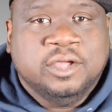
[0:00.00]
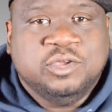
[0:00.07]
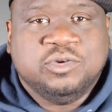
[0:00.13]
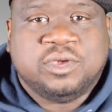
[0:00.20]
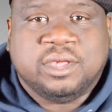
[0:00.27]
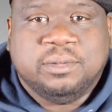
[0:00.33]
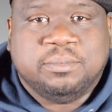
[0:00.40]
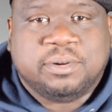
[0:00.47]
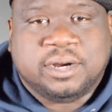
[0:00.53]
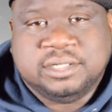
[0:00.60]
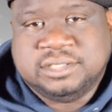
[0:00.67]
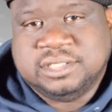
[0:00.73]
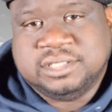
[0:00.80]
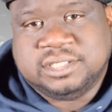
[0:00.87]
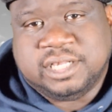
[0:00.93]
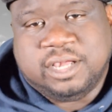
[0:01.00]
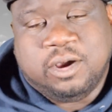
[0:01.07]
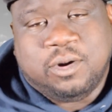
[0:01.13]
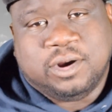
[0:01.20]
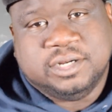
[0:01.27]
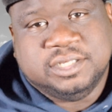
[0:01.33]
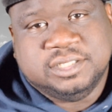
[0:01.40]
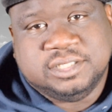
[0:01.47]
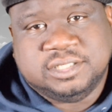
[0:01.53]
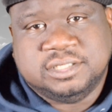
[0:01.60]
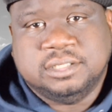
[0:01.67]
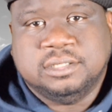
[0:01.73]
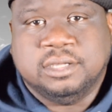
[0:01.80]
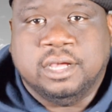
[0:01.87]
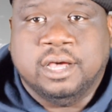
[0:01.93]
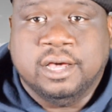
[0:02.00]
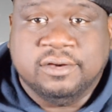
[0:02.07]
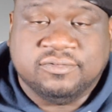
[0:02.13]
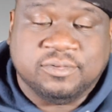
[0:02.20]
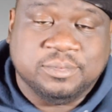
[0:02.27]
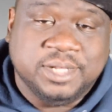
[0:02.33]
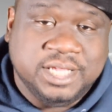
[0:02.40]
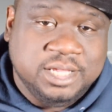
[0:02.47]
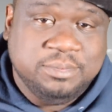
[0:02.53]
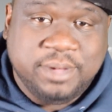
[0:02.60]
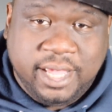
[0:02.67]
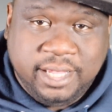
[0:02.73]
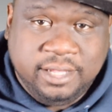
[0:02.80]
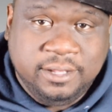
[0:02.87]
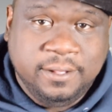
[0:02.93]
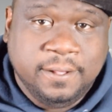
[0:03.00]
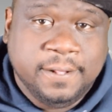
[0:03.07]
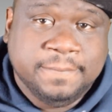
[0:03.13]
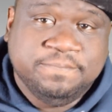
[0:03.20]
You can purchase a harness from eBay.